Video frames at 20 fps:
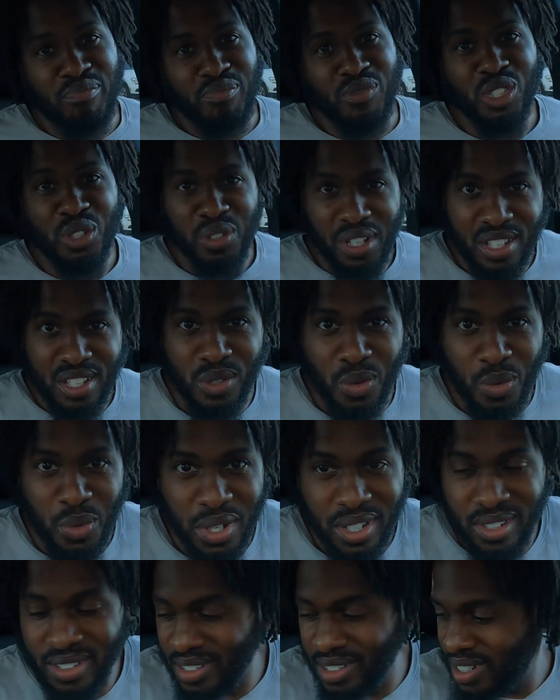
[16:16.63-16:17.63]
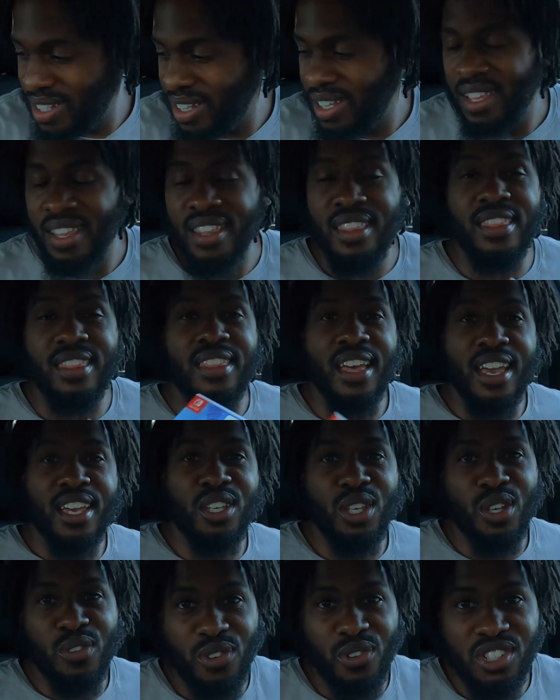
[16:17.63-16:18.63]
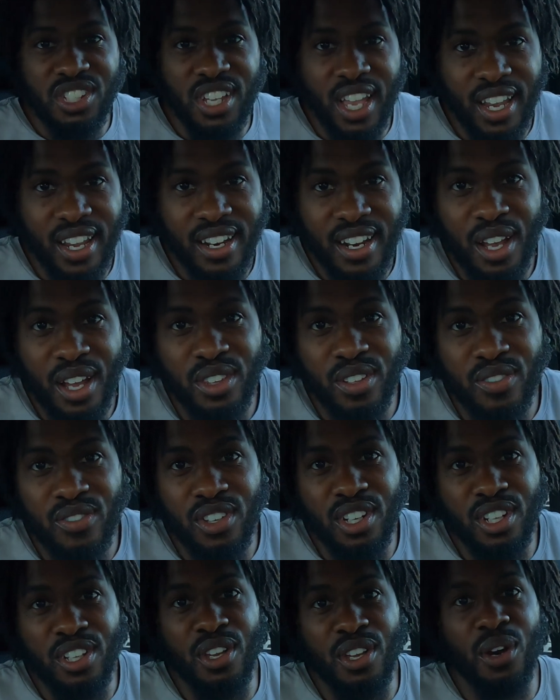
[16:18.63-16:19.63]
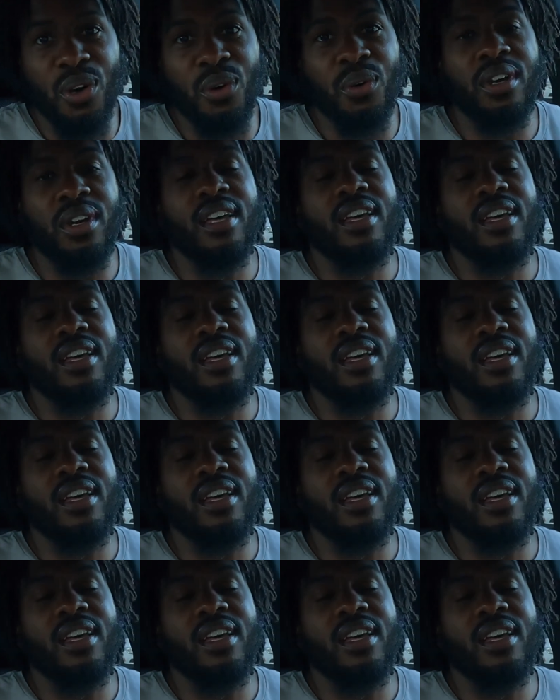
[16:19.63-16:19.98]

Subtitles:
So that's a win. Thank you for checking out the video.